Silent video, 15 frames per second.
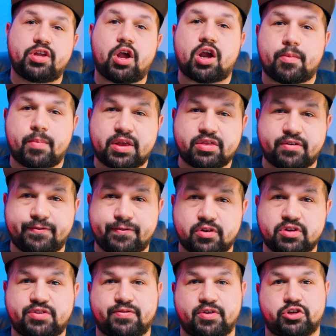talk about the
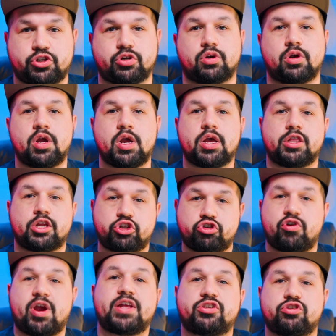first feature, the
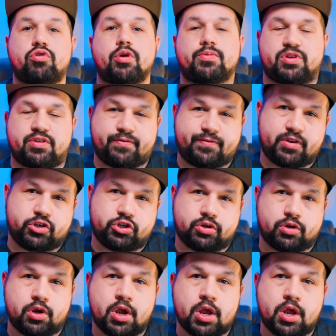transcription feature.